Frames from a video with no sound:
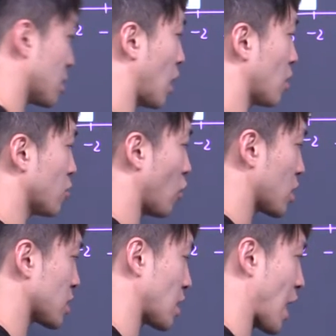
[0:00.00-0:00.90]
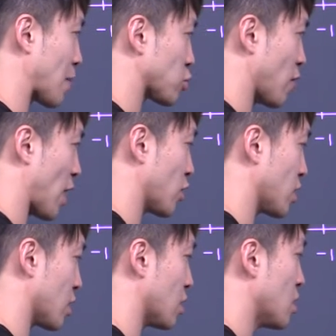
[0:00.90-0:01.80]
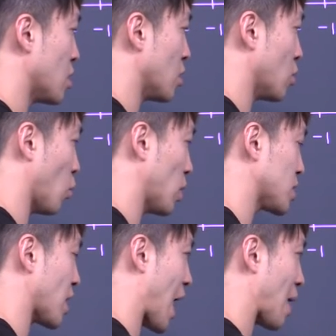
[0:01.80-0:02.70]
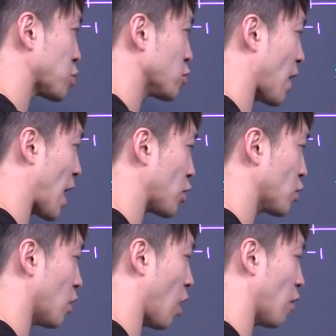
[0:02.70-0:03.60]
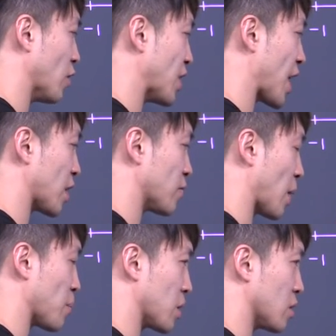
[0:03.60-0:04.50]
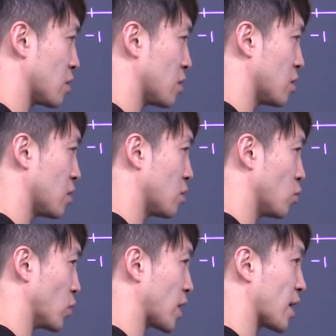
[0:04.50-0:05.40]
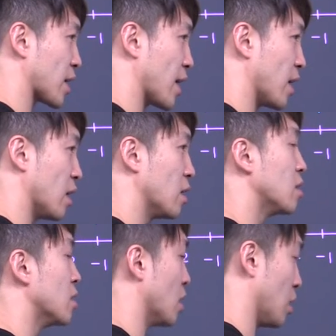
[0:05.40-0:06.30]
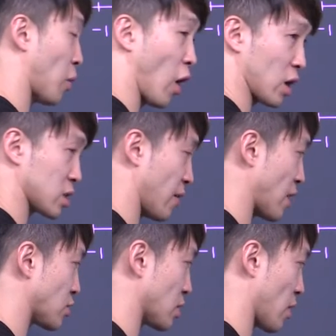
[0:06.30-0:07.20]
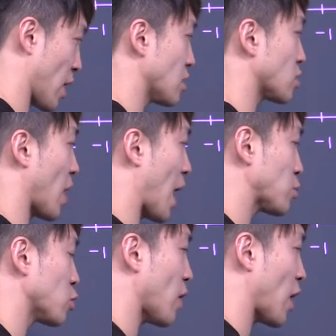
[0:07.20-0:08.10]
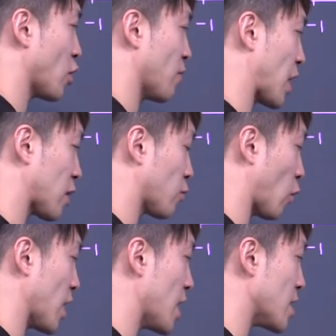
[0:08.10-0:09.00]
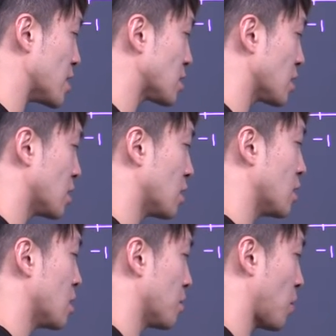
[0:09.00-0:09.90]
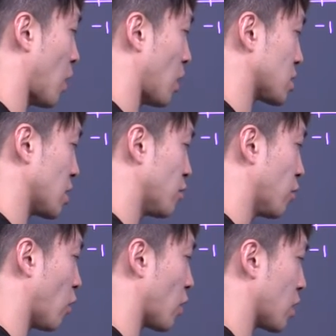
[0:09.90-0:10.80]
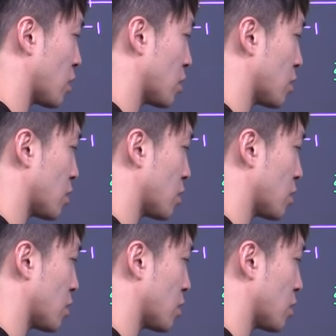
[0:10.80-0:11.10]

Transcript: now focus on the absolute value here. What's the absolute value of a negative number? We're gonna get a, a positive answer, right? So absolute value of negative 4 is positive 4.